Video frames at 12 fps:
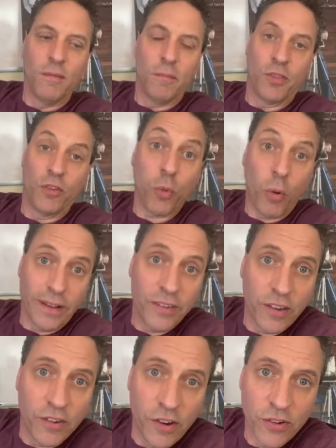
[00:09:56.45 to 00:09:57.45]
the
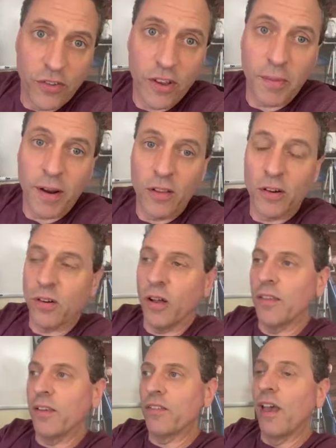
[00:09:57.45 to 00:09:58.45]
twenty-six years it took me to learn
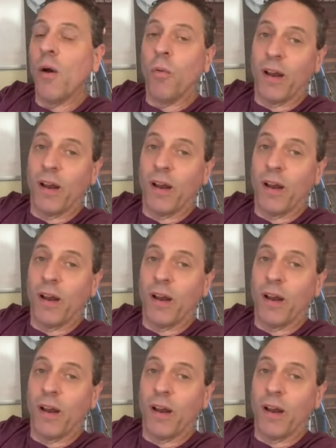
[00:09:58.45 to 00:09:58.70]
all this.